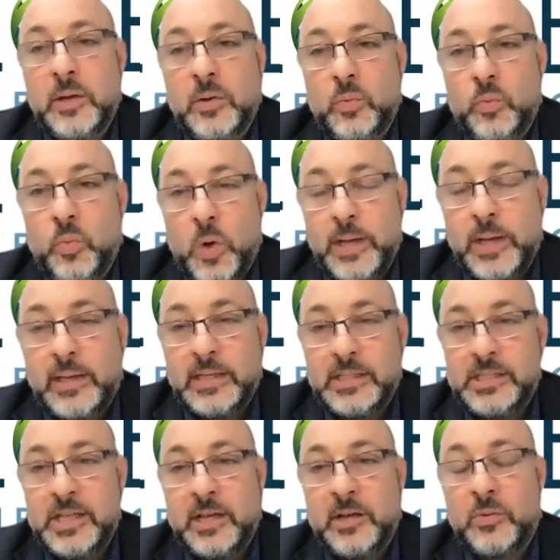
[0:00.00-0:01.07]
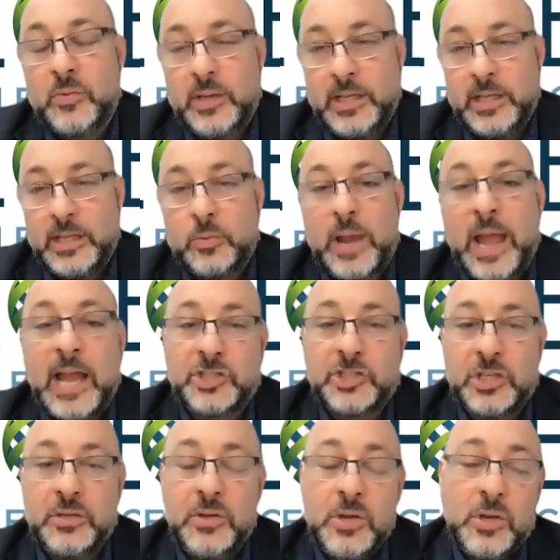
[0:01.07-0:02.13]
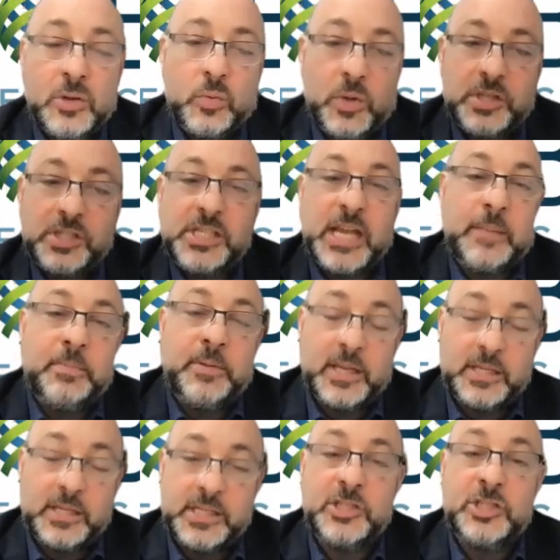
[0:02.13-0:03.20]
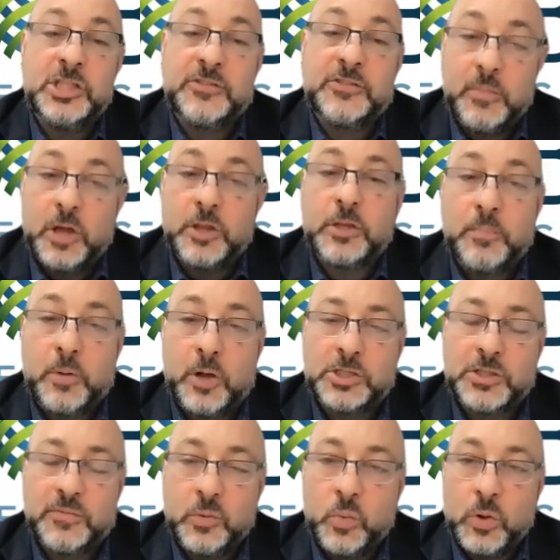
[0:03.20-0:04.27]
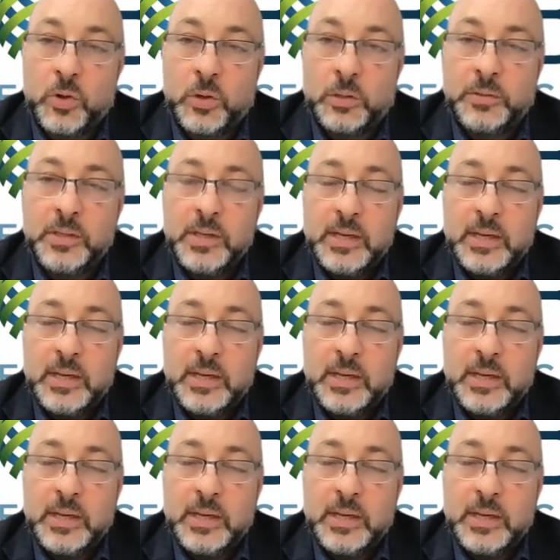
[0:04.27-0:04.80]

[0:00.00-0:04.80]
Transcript: What is their interaction with CIPS agents from other parts of the world?